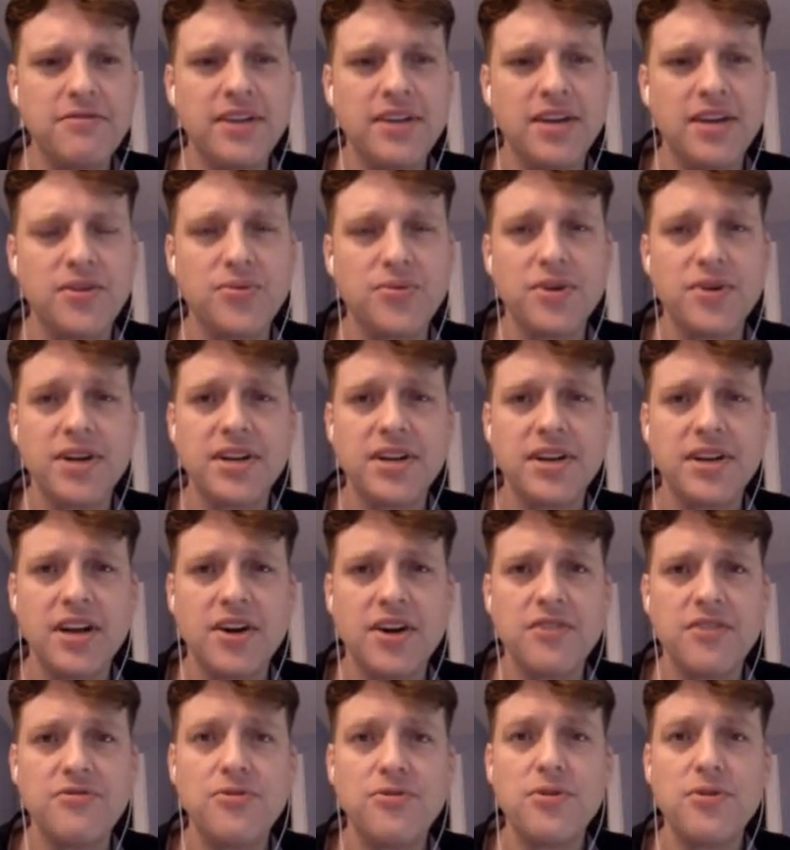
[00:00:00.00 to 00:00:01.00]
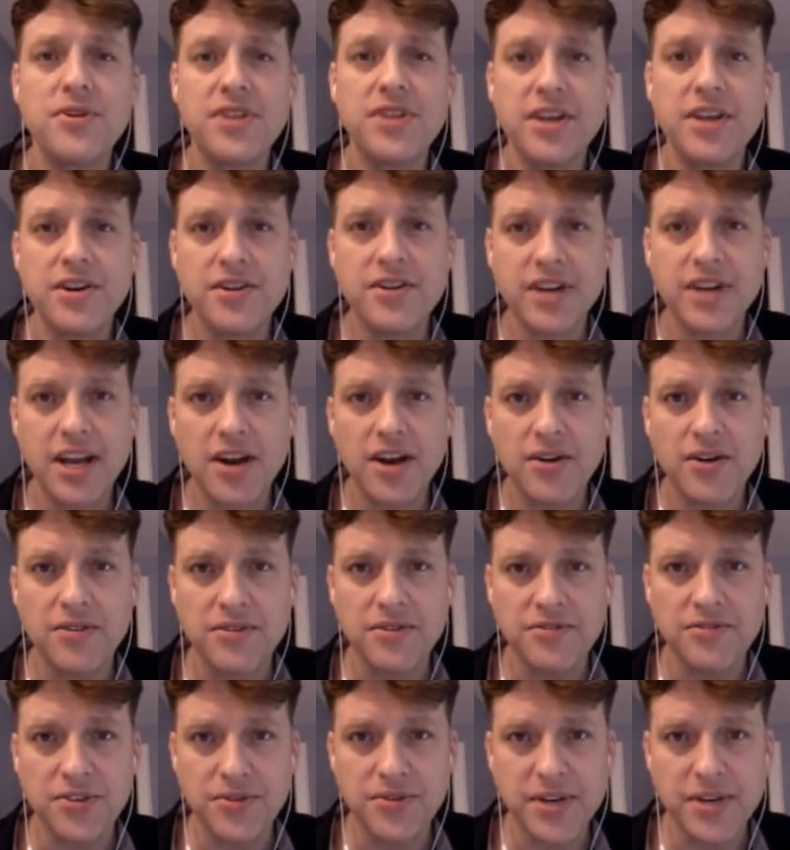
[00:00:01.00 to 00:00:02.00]
And we're in our fourth year now
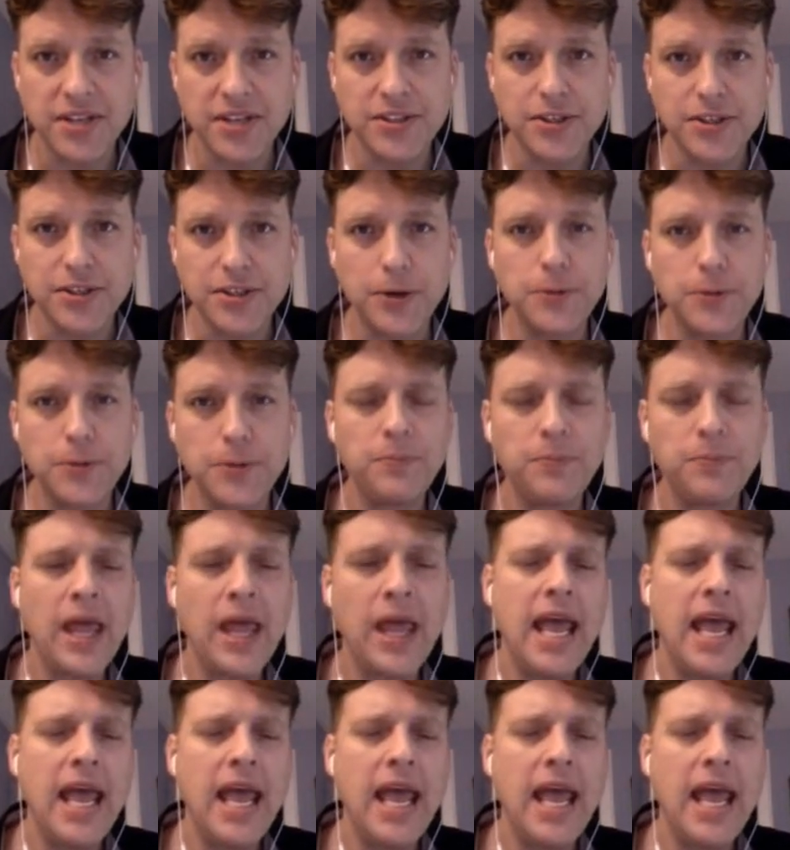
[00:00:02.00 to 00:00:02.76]
of doing so.